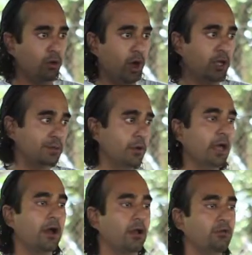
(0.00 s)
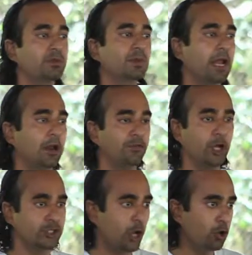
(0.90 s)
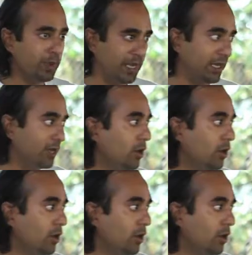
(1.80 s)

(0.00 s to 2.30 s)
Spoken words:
huts built out of adobe,